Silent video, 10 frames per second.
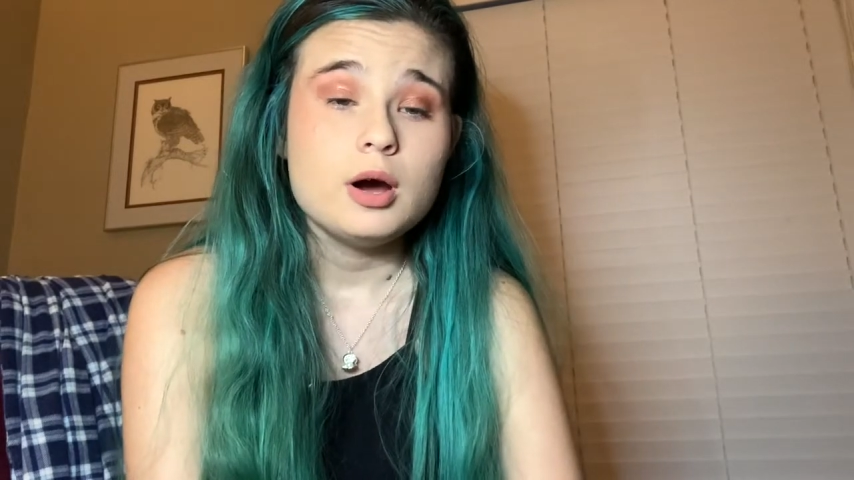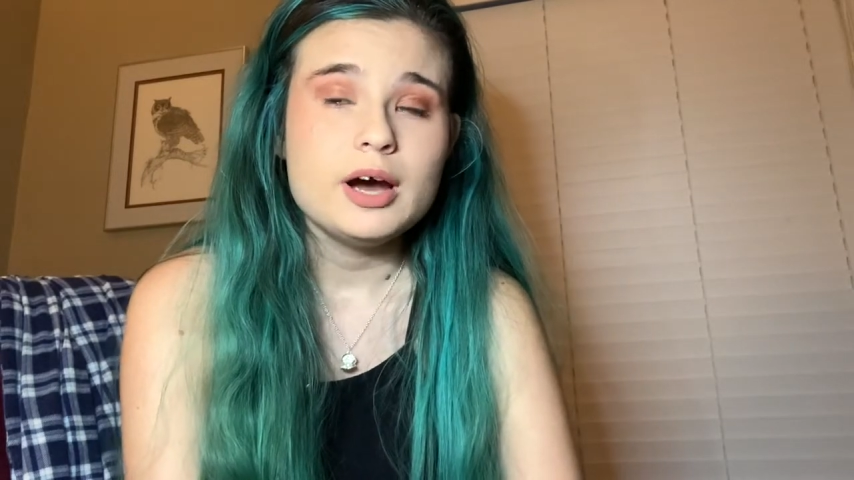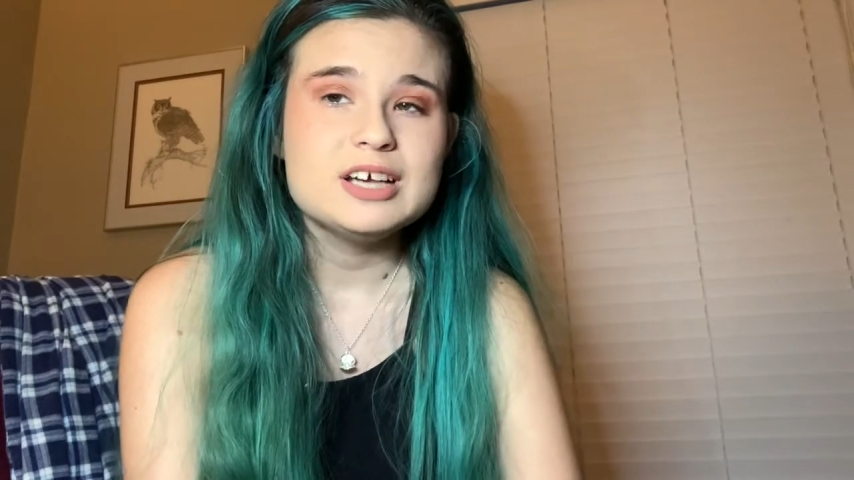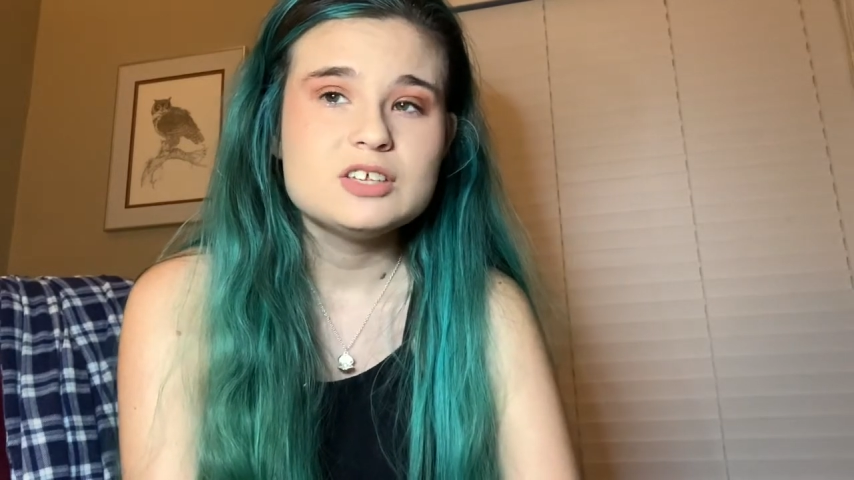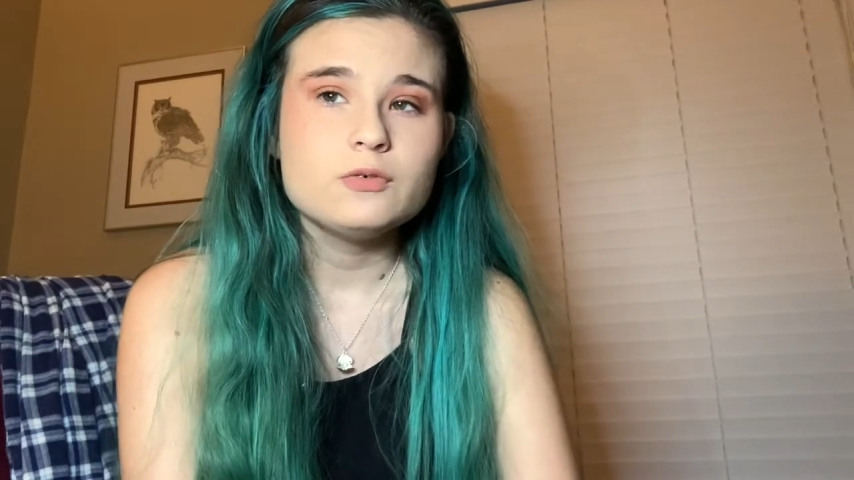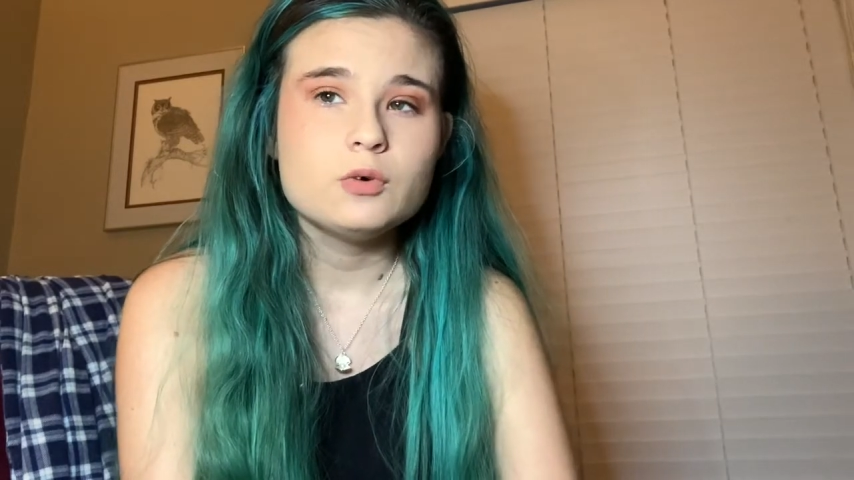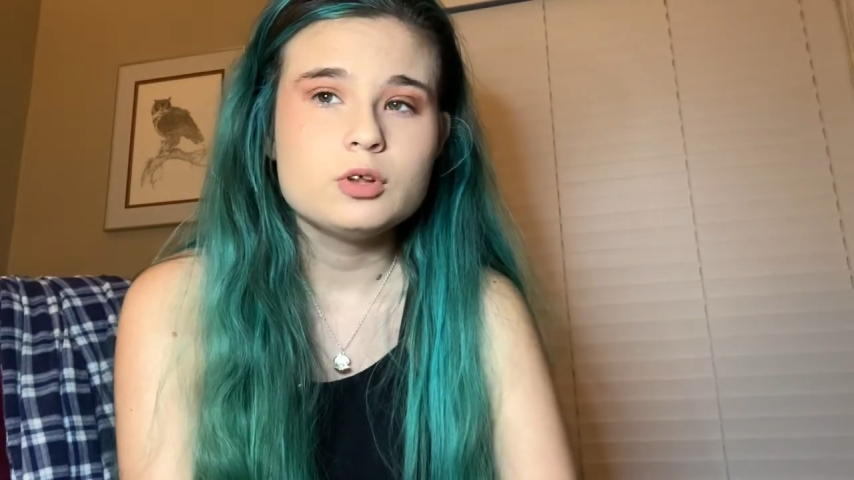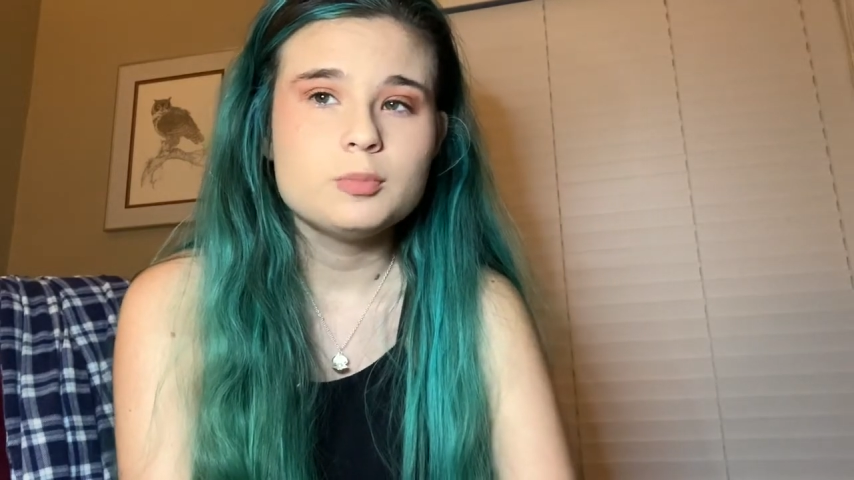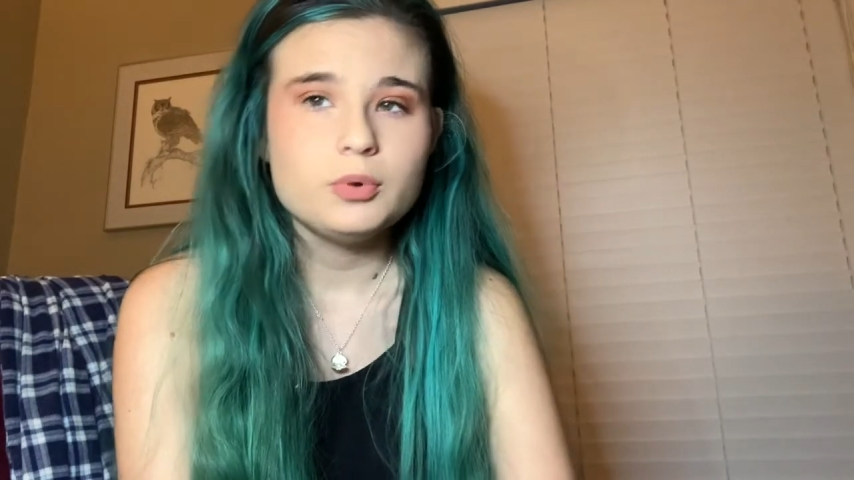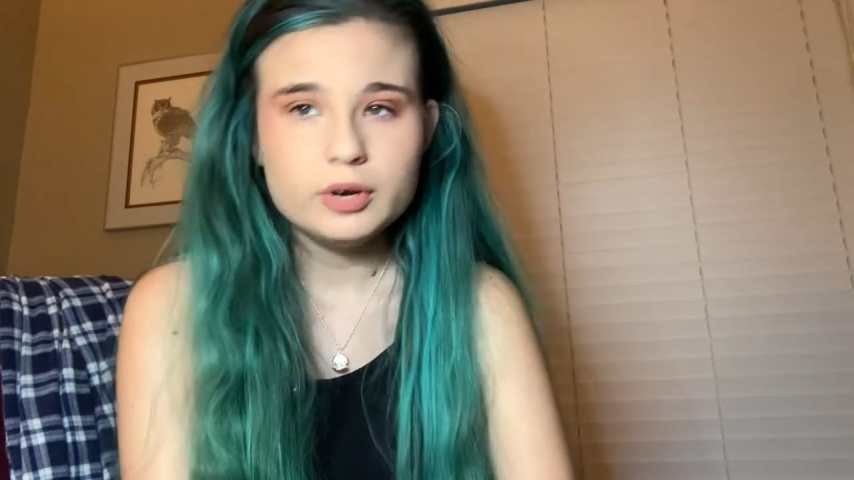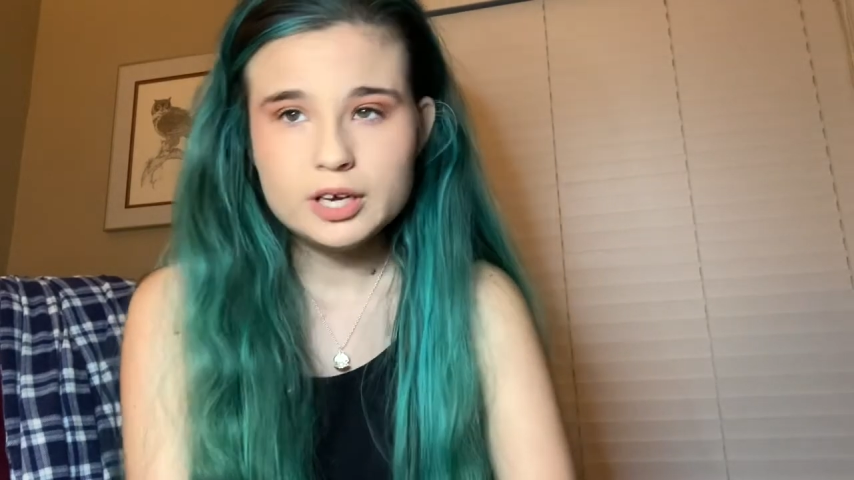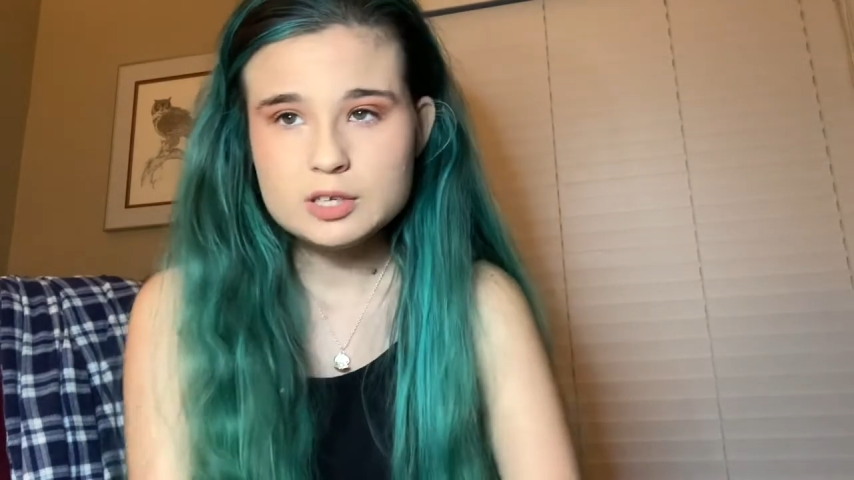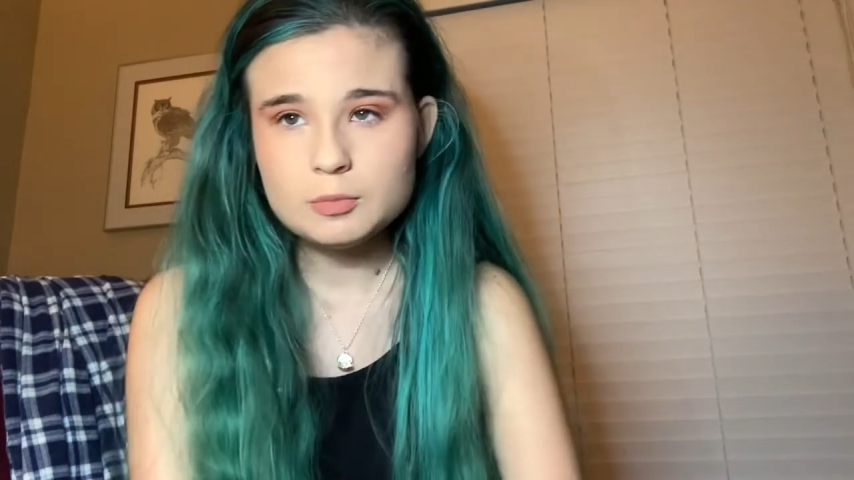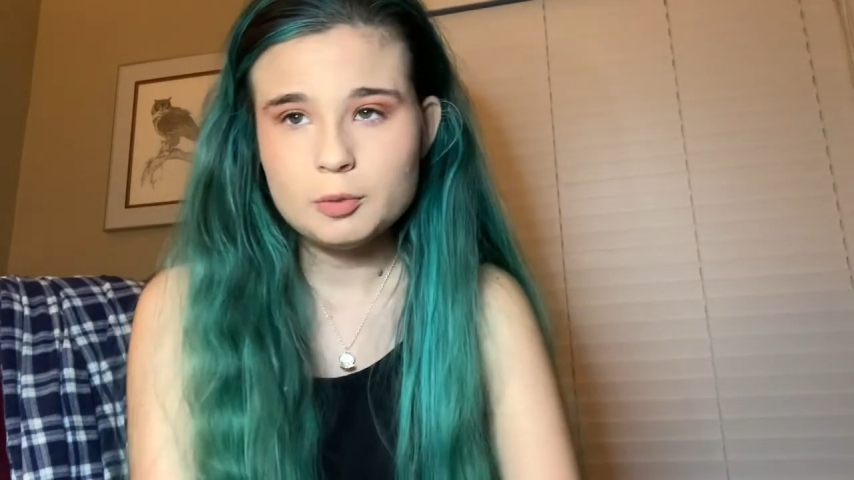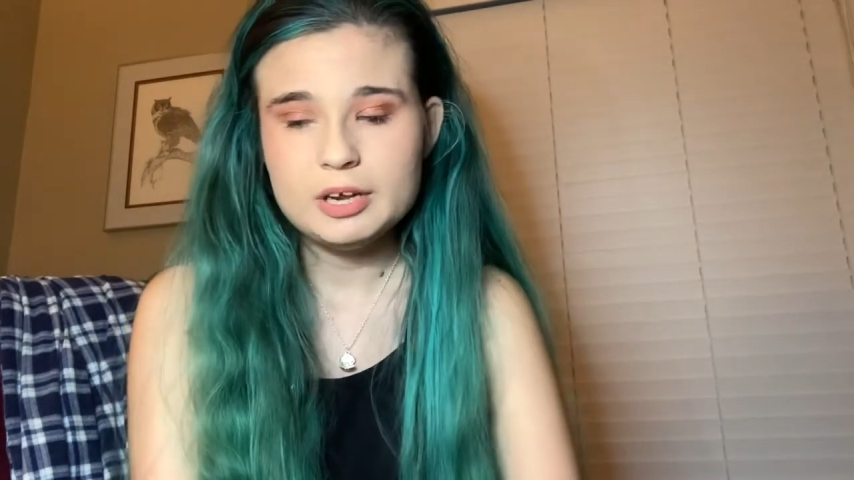As for the prettiest
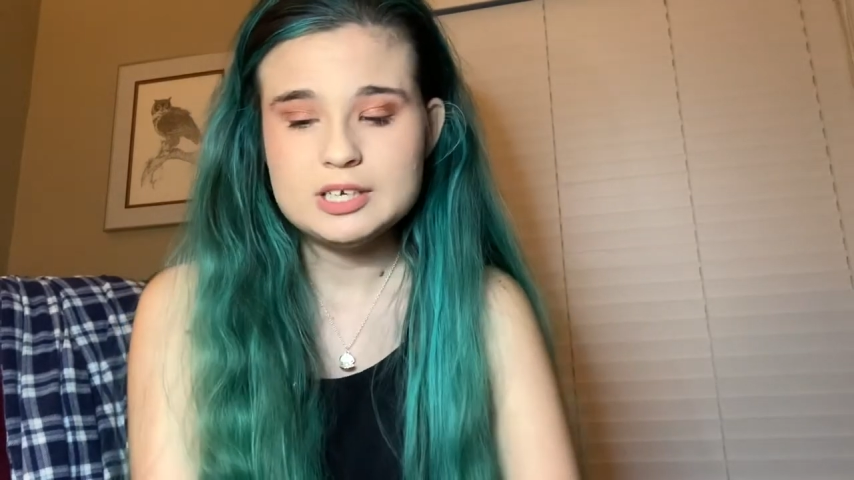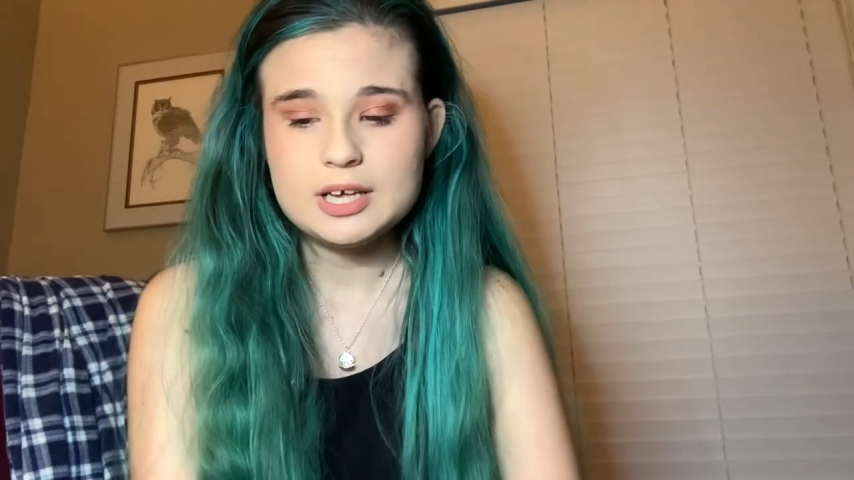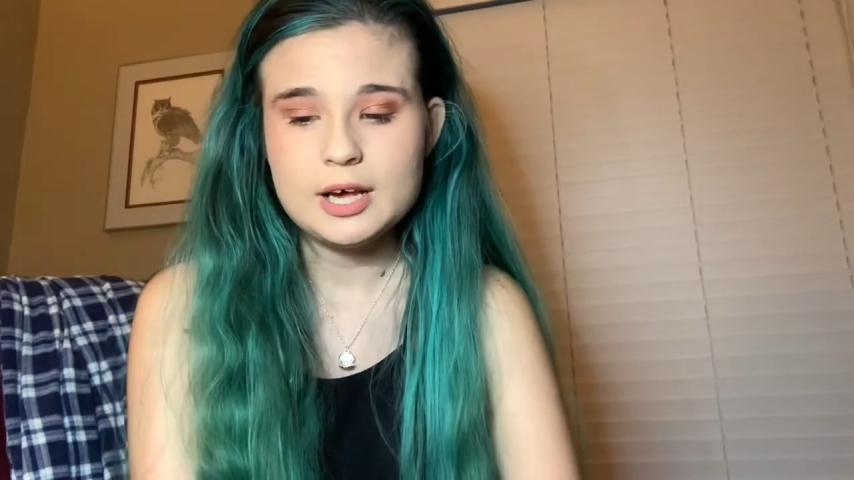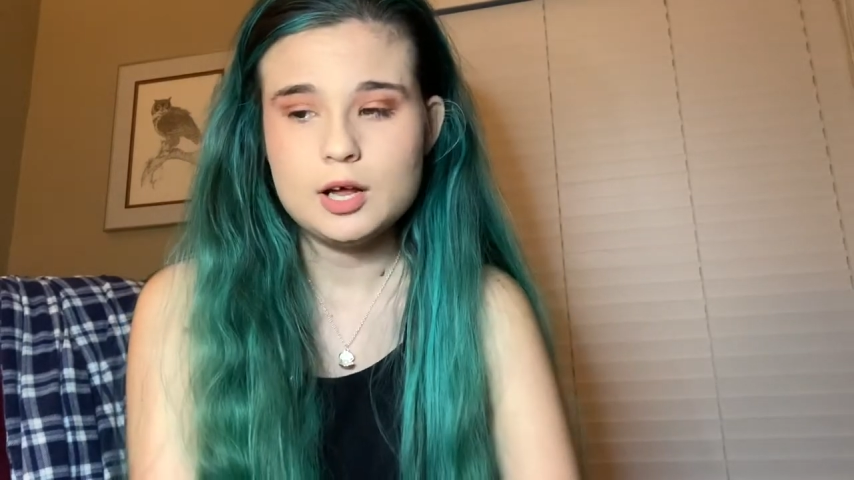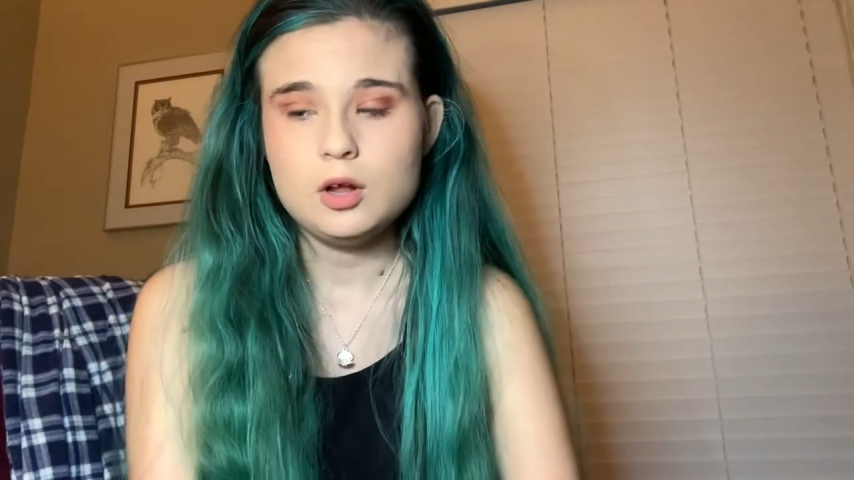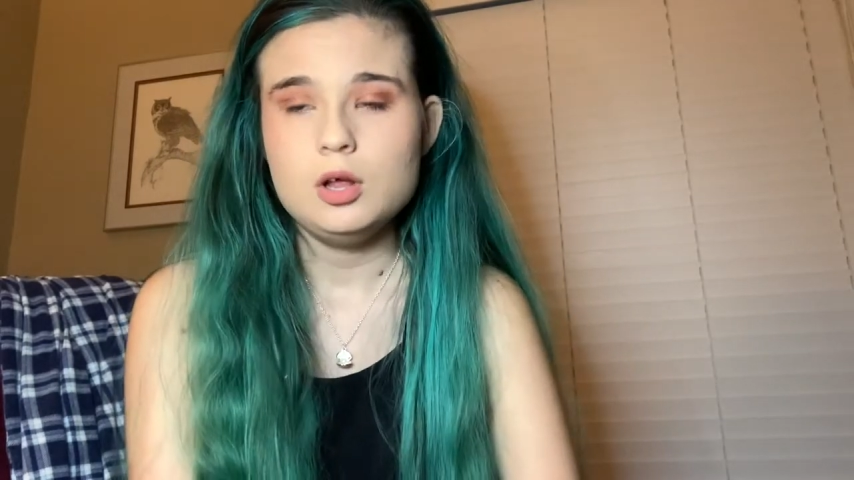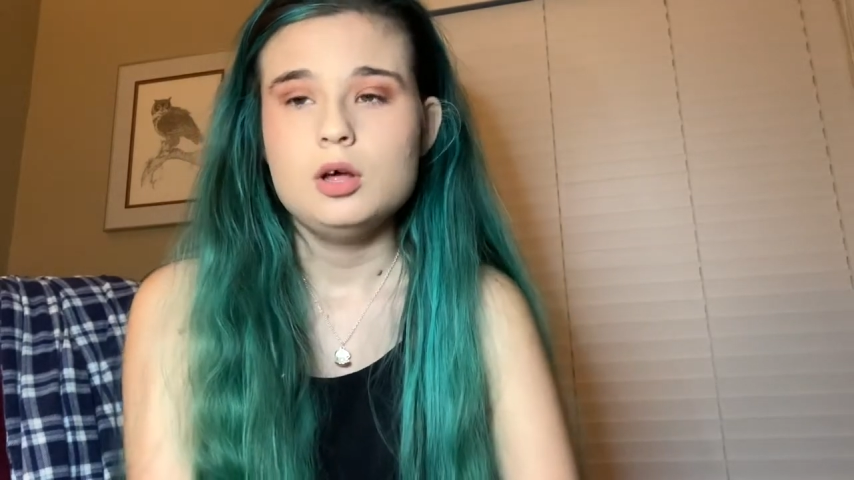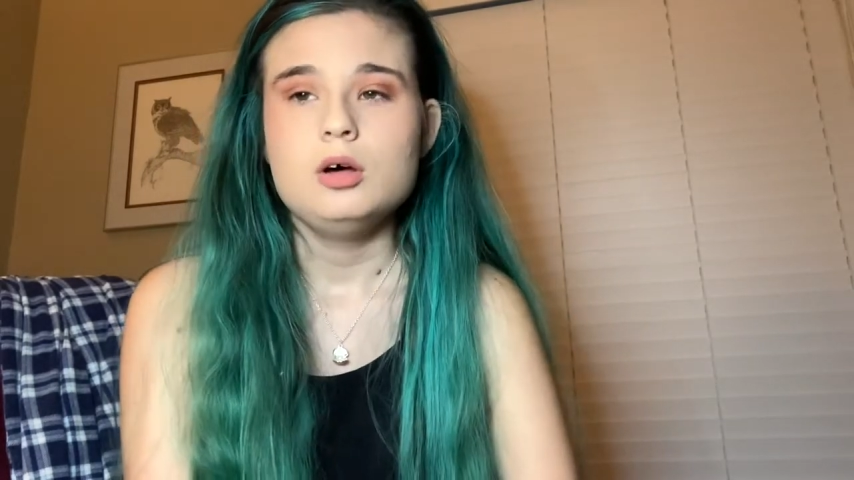mermaid tail,